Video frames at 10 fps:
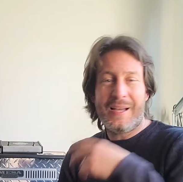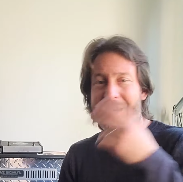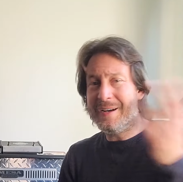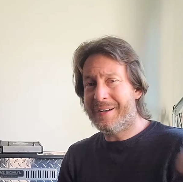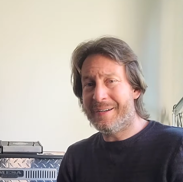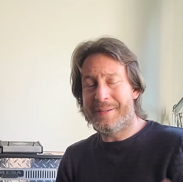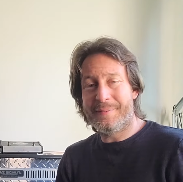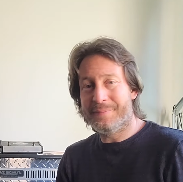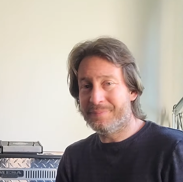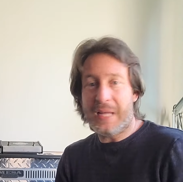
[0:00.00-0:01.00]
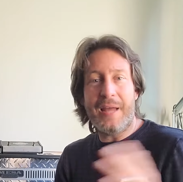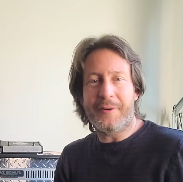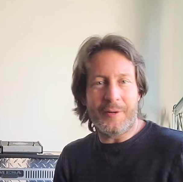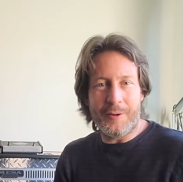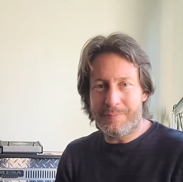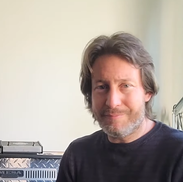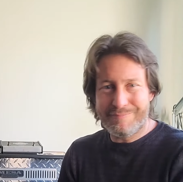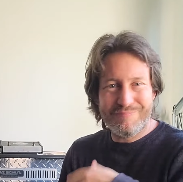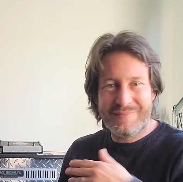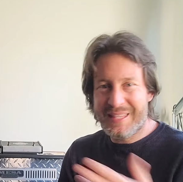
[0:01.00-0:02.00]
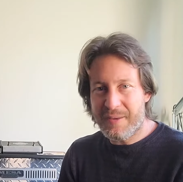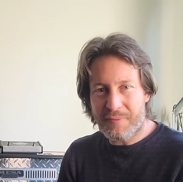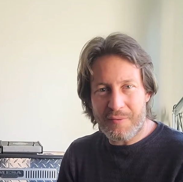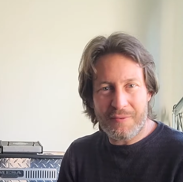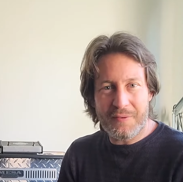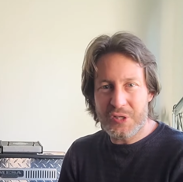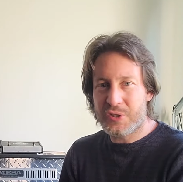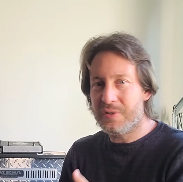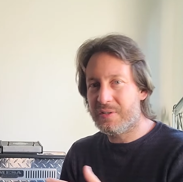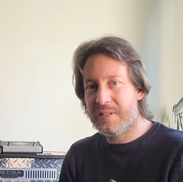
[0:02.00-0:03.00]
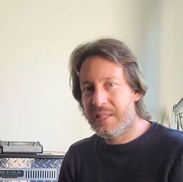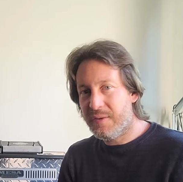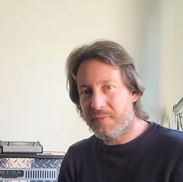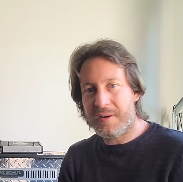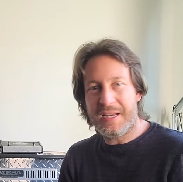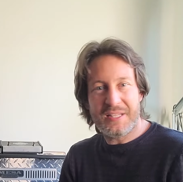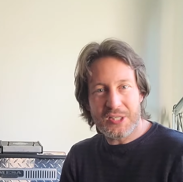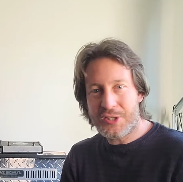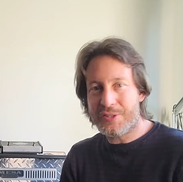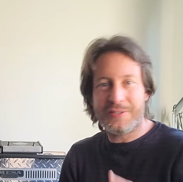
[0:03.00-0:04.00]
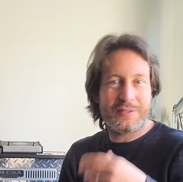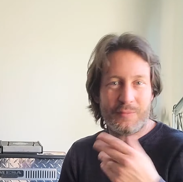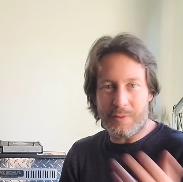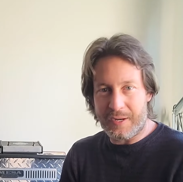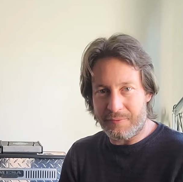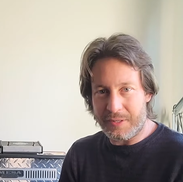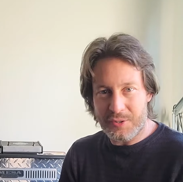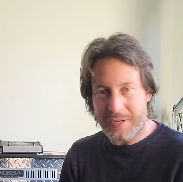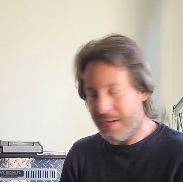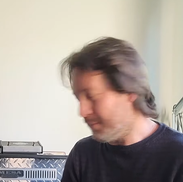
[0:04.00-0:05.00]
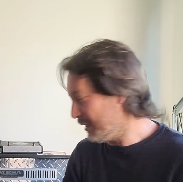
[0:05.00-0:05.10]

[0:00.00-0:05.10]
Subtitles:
I don't know, different revisions, different editions, whatever, you name